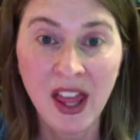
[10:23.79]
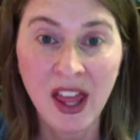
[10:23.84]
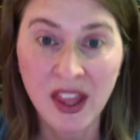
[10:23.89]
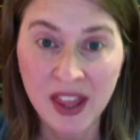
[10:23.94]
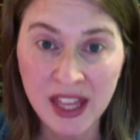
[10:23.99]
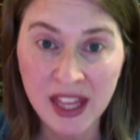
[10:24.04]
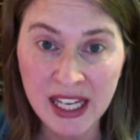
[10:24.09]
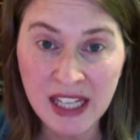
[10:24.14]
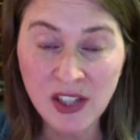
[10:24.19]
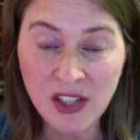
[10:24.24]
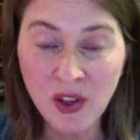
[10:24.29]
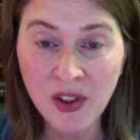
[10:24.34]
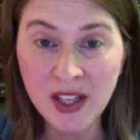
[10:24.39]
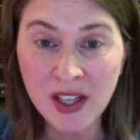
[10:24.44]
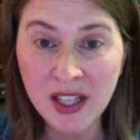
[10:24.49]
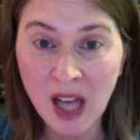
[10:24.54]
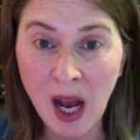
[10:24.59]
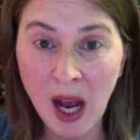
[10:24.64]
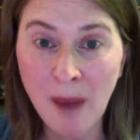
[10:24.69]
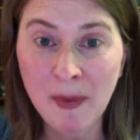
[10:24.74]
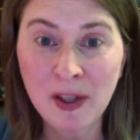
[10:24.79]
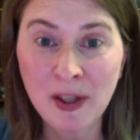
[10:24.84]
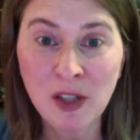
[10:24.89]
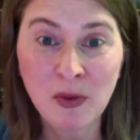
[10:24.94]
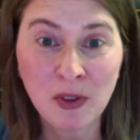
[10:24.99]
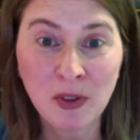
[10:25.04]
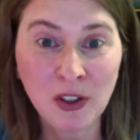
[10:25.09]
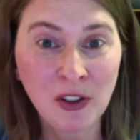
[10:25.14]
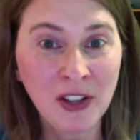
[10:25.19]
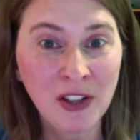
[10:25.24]
these are the topics we're
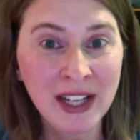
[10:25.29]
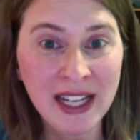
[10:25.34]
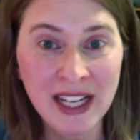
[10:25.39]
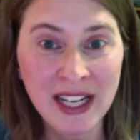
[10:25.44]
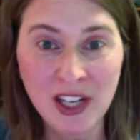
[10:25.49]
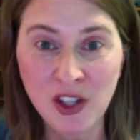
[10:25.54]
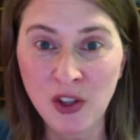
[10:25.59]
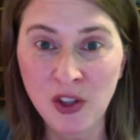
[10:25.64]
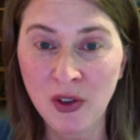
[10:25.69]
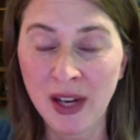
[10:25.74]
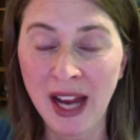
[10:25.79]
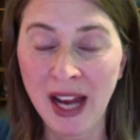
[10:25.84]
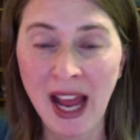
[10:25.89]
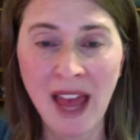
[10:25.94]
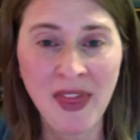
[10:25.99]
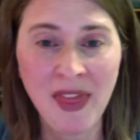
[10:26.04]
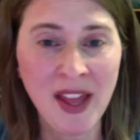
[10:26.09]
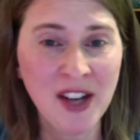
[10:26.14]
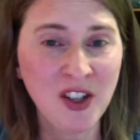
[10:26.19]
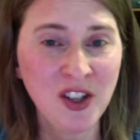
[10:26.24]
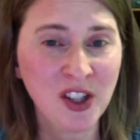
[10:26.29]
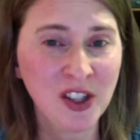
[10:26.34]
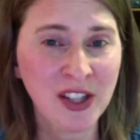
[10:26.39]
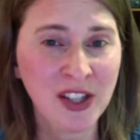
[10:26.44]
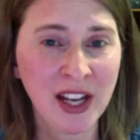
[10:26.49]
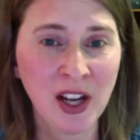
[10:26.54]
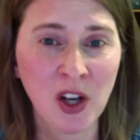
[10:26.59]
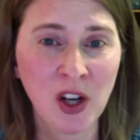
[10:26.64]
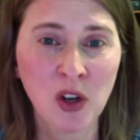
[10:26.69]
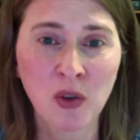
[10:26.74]
learning in history, and then just
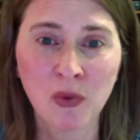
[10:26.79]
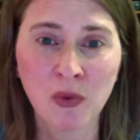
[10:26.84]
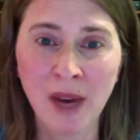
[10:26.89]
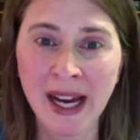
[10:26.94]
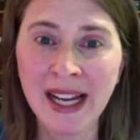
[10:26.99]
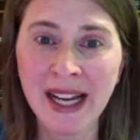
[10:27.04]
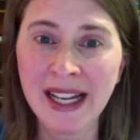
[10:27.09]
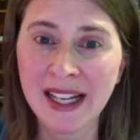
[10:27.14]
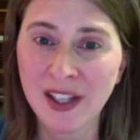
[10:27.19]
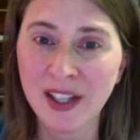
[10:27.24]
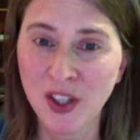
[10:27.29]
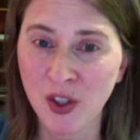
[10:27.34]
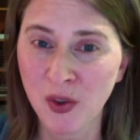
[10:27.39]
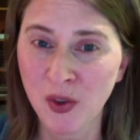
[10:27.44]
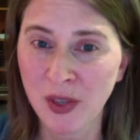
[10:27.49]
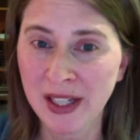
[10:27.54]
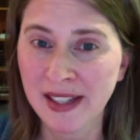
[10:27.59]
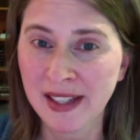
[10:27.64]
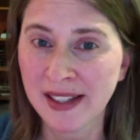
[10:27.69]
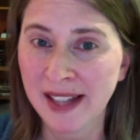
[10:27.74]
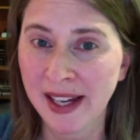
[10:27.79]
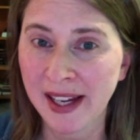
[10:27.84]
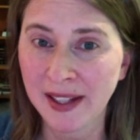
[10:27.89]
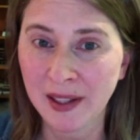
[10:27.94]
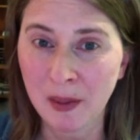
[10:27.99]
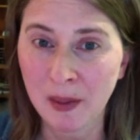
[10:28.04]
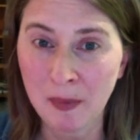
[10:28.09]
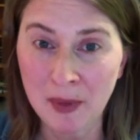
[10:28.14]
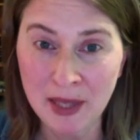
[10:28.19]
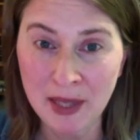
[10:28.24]
get a great history
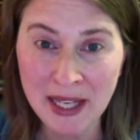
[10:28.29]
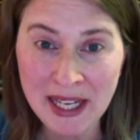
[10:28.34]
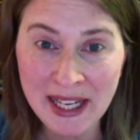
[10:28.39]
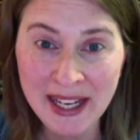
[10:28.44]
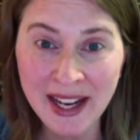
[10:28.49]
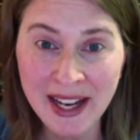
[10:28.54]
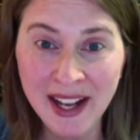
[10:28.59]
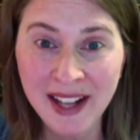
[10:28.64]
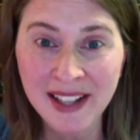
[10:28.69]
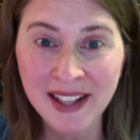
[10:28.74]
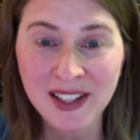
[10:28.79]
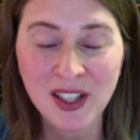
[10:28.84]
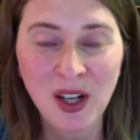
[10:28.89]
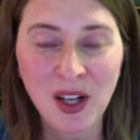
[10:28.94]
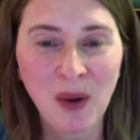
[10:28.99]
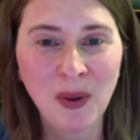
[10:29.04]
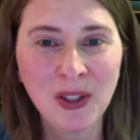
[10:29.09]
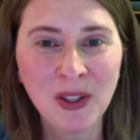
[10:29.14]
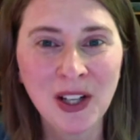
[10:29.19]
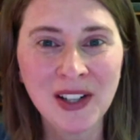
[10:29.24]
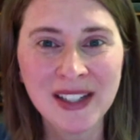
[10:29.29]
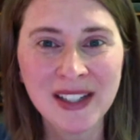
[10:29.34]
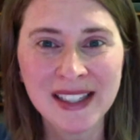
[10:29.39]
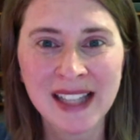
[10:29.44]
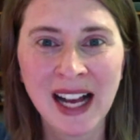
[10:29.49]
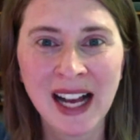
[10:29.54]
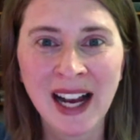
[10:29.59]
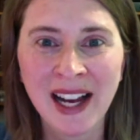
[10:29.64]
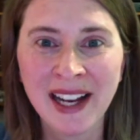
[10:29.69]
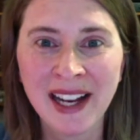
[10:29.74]
encyclopedia to go
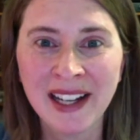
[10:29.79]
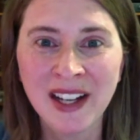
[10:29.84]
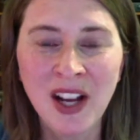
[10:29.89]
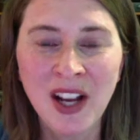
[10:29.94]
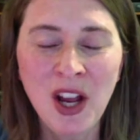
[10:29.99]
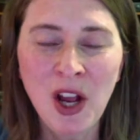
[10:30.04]
alongside,